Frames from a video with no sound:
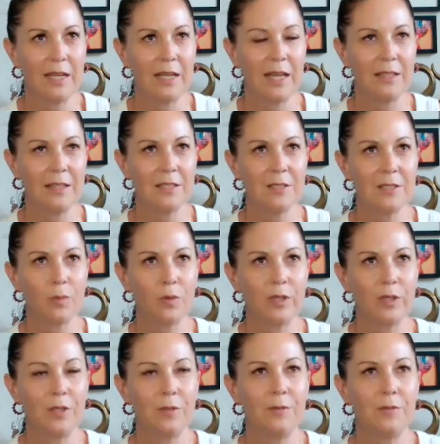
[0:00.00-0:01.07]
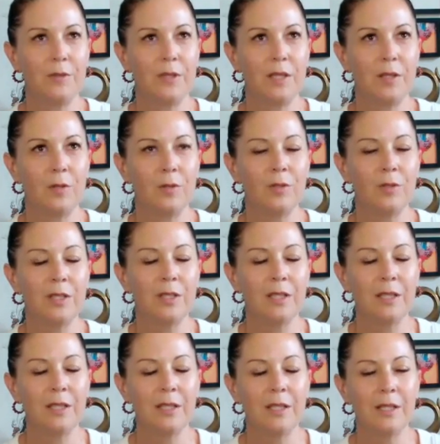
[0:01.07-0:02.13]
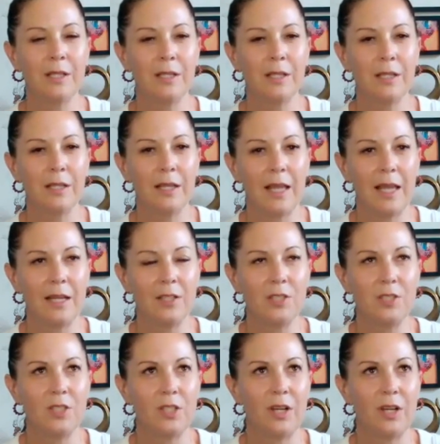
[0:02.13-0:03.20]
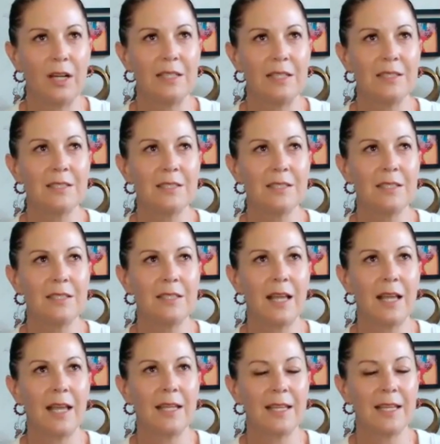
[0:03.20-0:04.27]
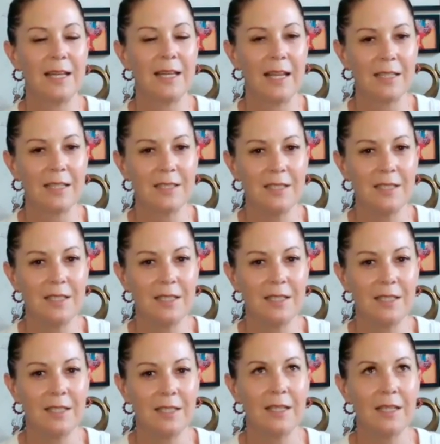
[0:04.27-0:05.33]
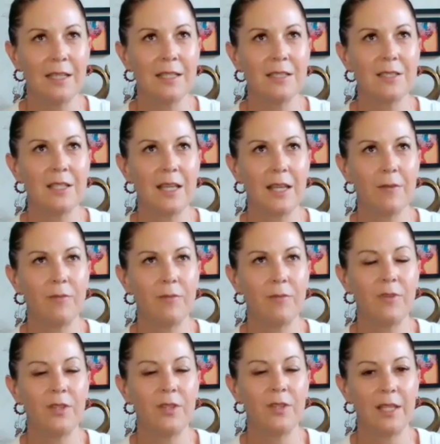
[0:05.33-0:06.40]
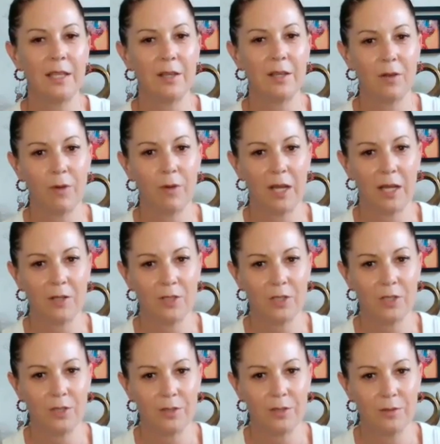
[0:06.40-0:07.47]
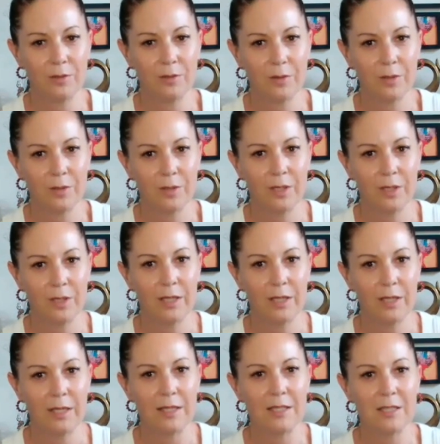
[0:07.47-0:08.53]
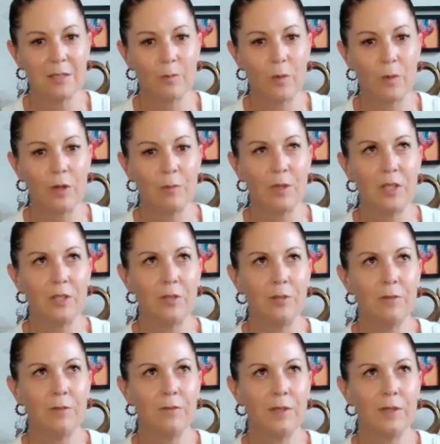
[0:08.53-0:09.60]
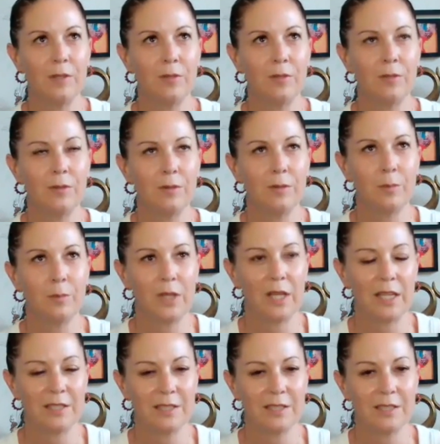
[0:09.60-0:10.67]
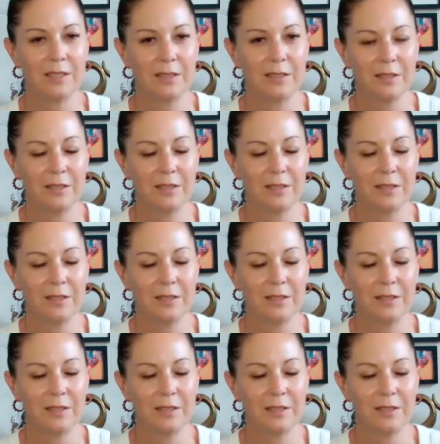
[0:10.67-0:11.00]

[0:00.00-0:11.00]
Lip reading: And at this point you feel energized and connected to everything around you. In this moment you feel blessed.